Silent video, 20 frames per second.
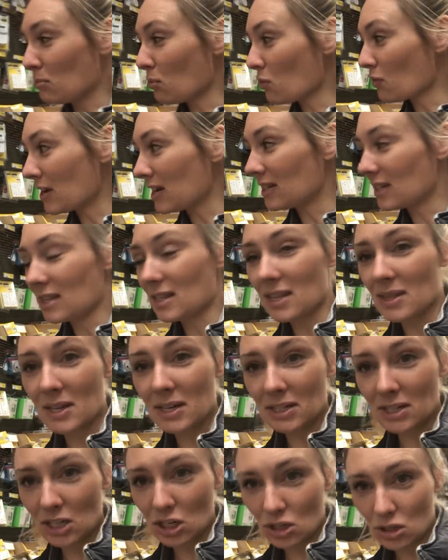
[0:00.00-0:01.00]
more easy than the
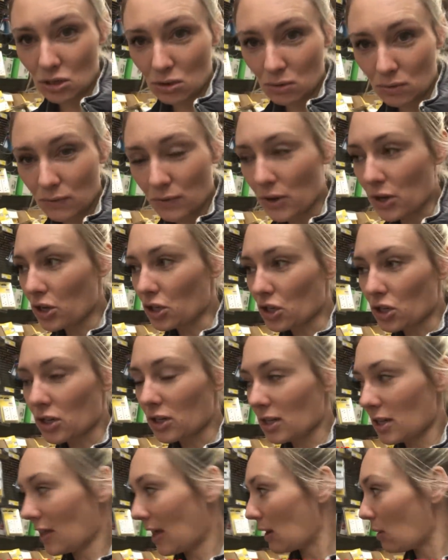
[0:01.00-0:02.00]
digital version
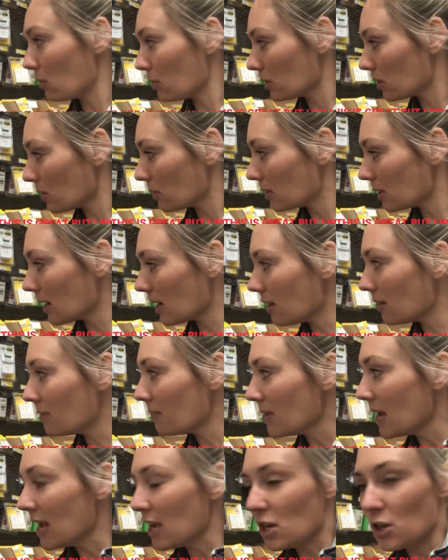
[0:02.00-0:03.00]
that they also sell.
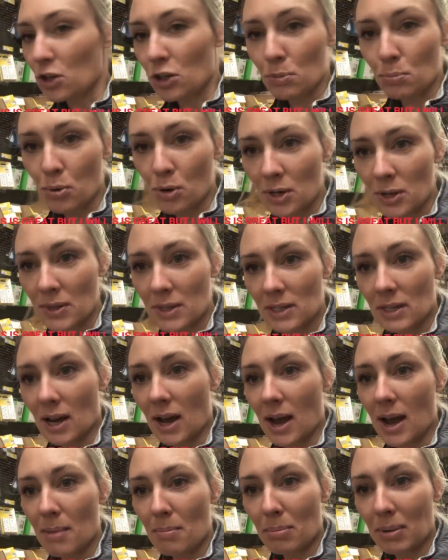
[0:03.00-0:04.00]
You just put in the
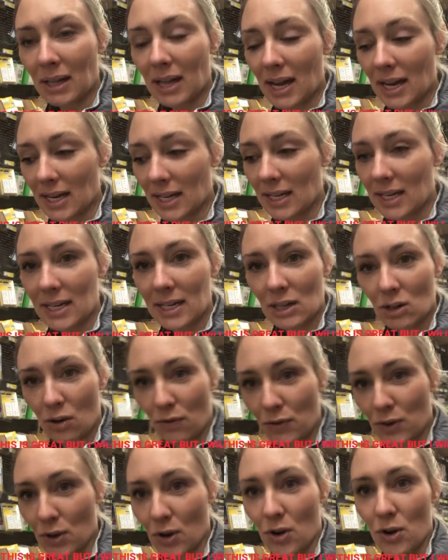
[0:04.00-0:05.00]
time, plug it in, and
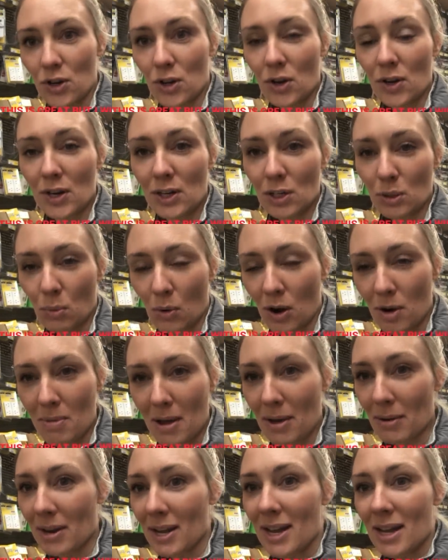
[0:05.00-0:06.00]
off you go. You don't need to worry
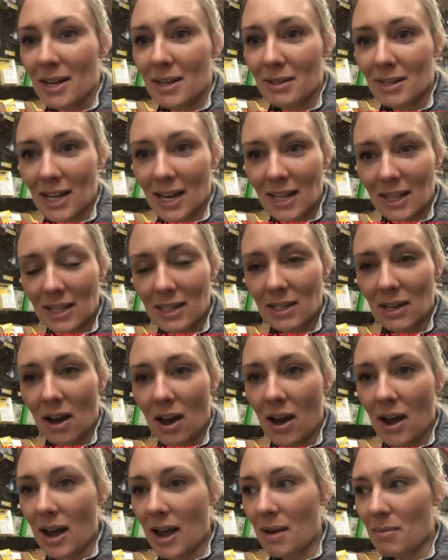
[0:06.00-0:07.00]
about setting the
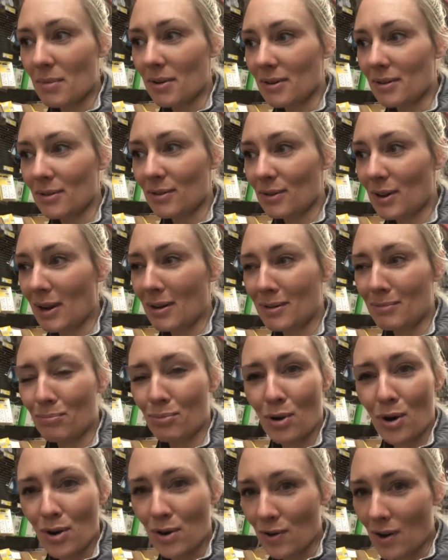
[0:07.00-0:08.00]
time and
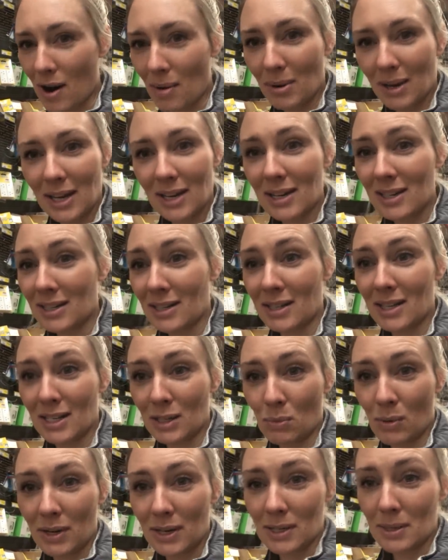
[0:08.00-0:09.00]
programming it. He said
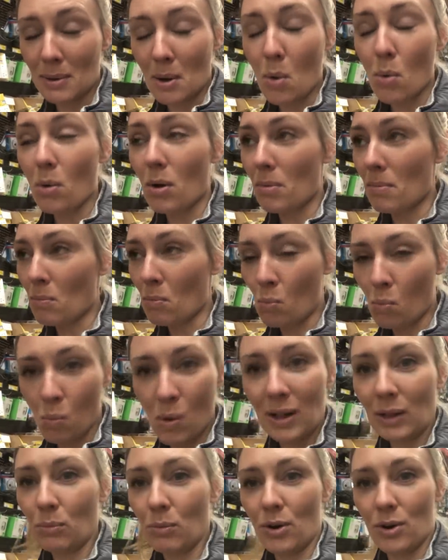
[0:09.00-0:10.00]
this one is
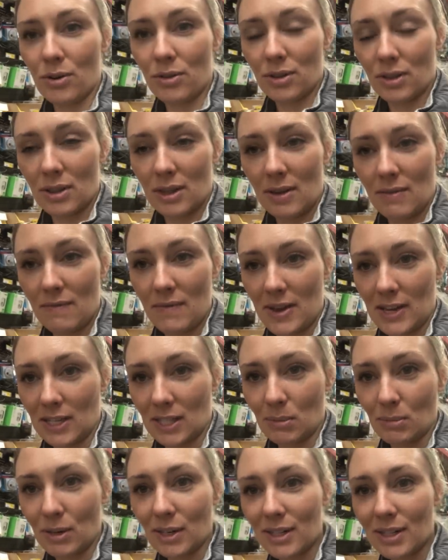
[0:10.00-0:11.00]
well worth the
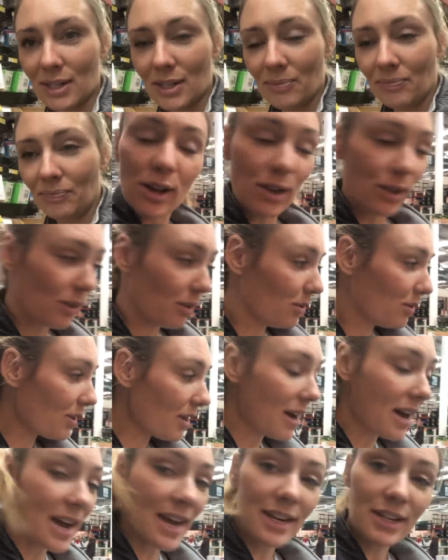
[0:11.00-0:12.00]
investment.
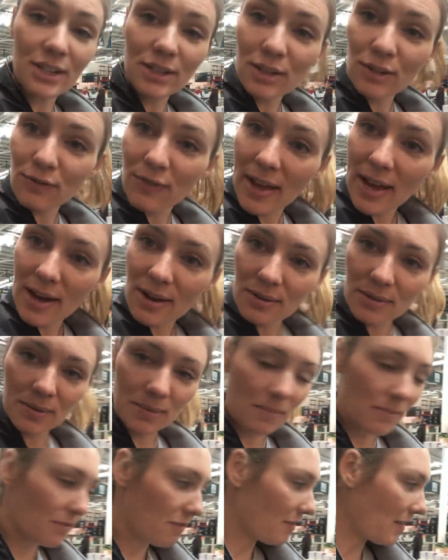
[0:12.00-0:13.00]
Look, I just found
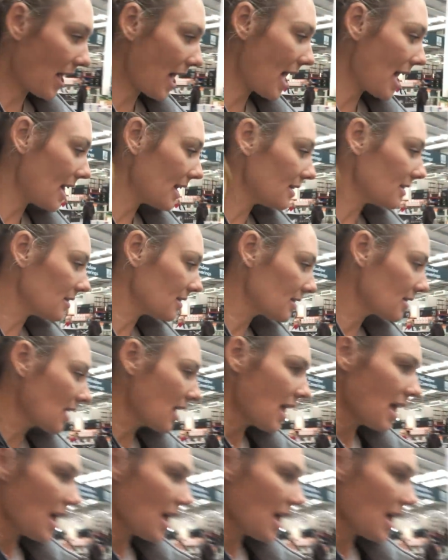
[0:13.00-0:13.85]
some fans.